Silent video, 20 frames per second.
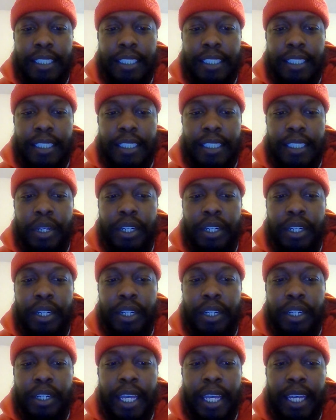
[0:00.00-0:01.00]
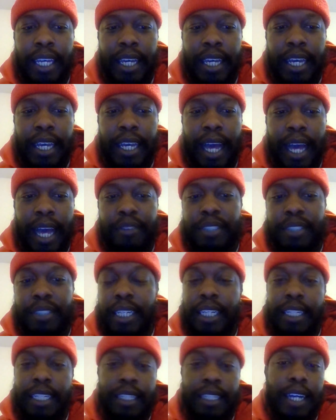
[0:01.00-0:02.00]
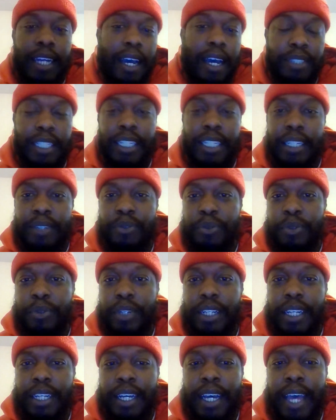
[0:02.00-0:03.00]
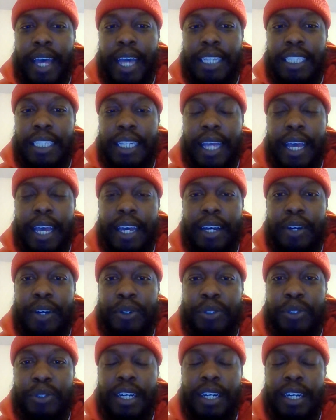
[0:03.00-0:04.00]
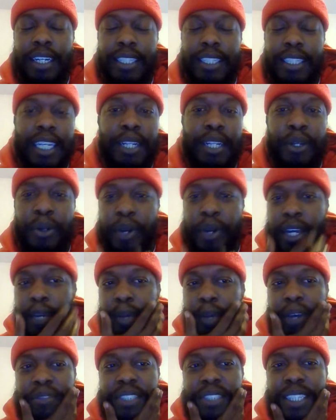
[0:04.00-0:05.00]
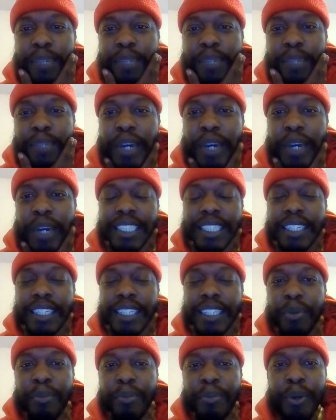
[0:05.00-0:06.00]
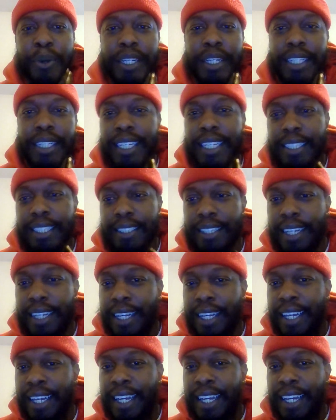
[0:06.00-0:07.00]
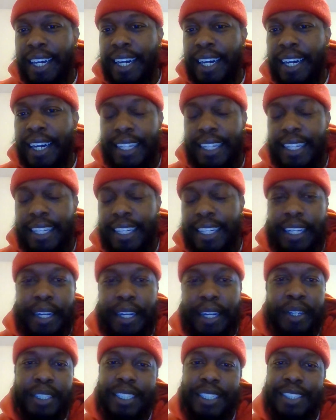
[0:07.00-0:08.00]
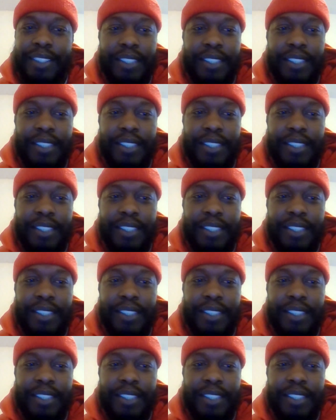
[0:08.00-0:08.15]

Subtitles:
a way. I've seen it actually on Telegram. I've seen people actually promoting these. It's